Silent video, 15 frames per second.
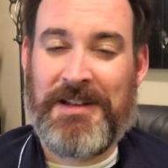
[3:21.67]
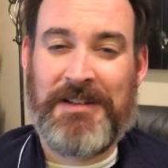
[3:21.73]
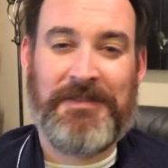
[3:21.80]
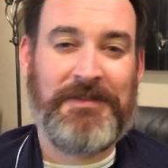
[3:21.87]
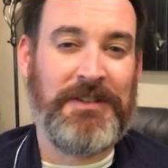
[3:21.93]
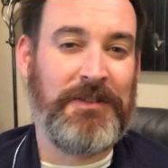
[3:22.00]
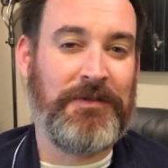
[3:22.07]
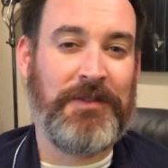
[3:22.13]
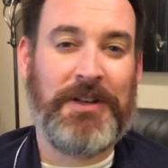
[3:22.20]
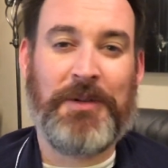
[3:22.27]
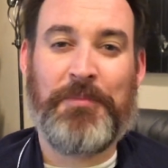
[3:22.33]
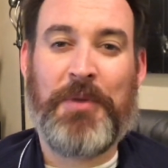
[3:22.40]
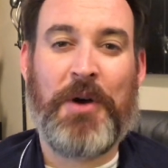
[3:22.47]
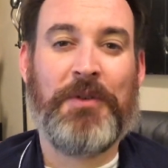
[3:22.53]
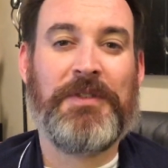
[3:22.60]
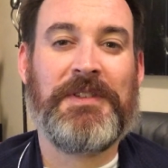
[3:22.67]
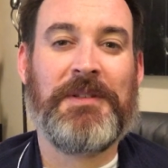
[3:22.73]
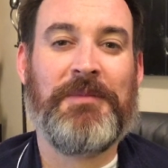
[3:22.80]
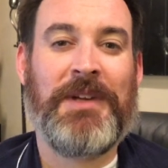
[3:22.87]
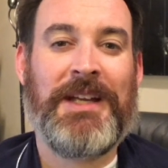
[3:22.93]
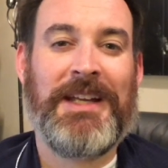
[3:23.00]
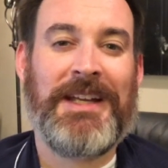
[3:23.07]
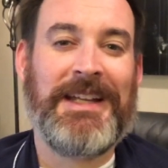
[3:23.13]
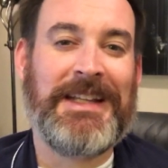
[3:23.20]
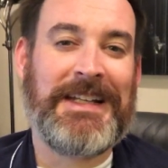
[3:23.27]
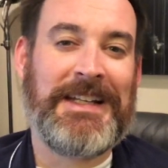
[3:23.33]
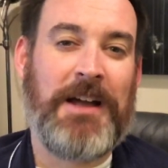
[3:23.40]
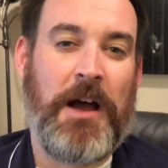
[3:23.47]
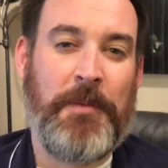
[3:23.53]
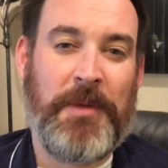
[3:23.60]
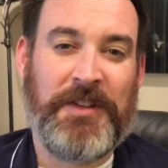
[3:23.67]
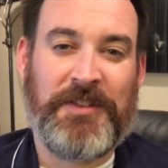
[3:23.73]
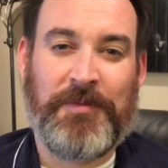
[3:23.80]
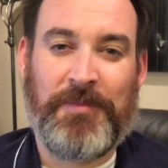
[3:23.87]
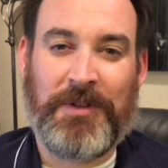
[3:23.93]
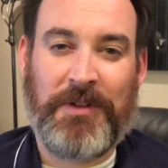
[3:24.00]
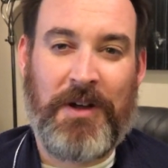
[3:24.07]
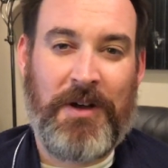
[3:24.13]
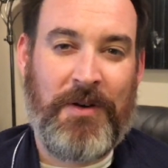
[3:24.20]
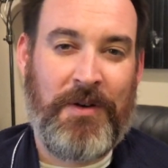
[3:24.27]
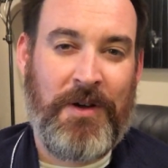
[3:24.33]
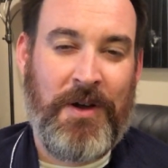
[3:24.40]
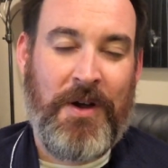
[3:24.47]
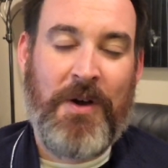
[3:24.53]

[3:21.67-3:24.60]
feel free to post them in the comments below